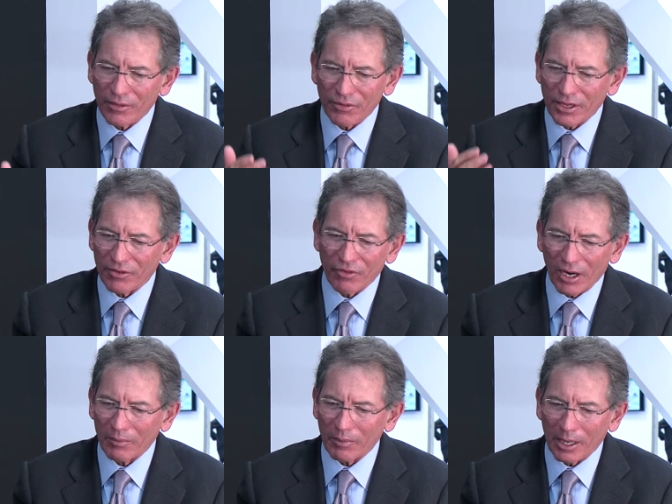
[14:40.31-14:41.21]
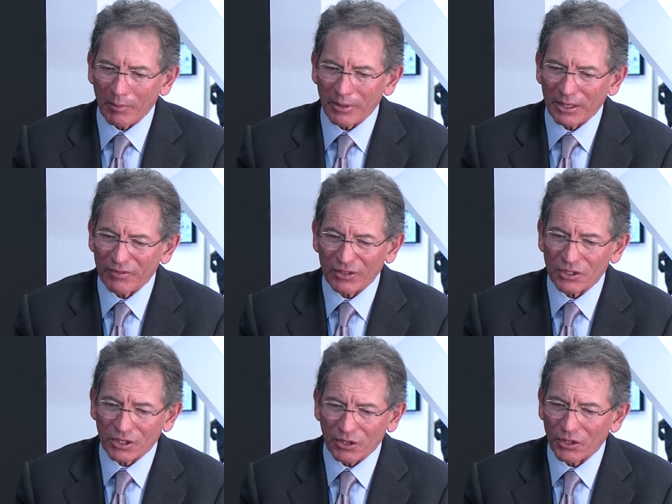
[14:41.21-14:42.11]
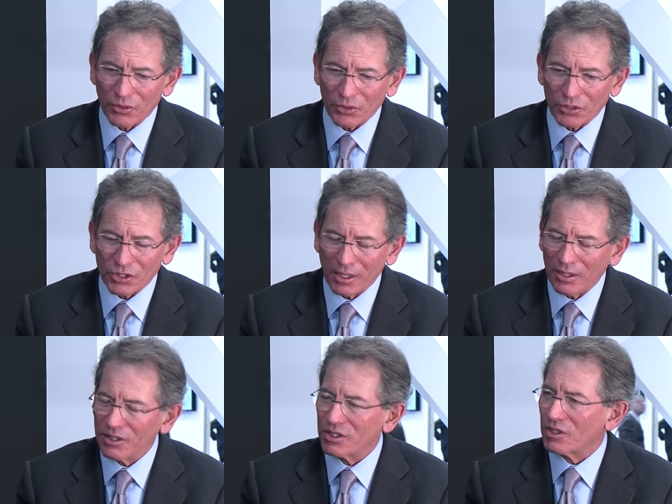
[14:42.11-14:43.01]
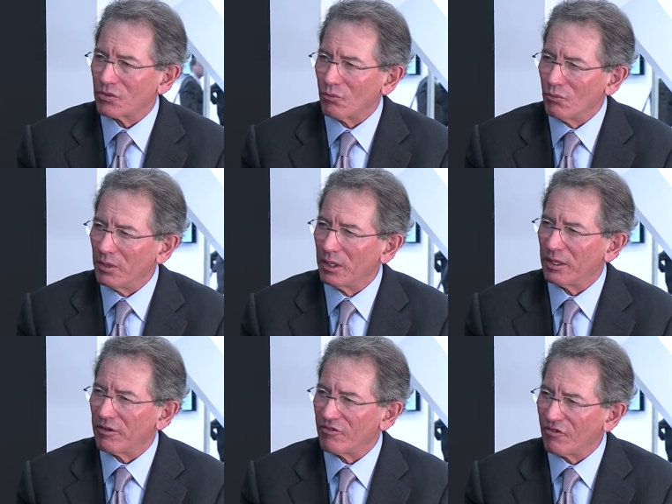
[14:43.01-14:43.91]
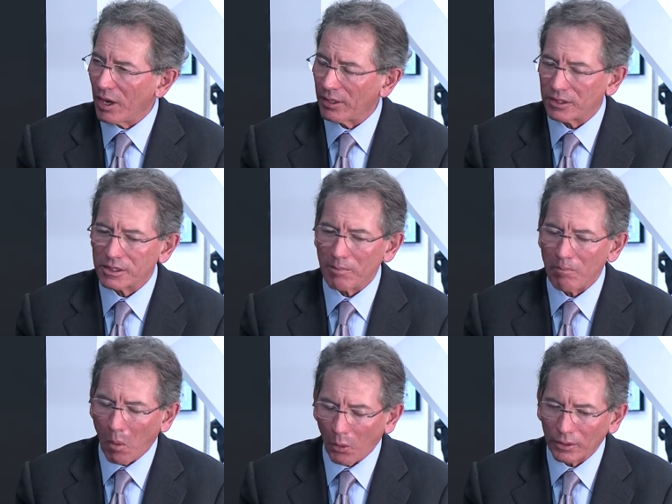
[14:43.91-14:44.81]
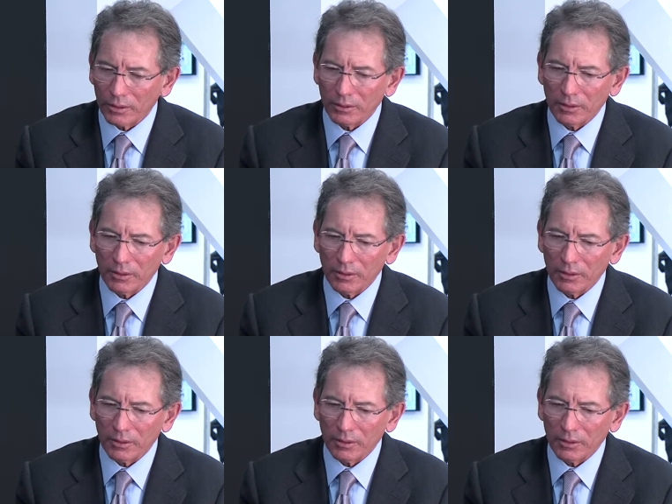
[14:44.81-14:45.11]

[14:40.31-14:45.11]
The environmental benefits are huge. This is really fun. It's important.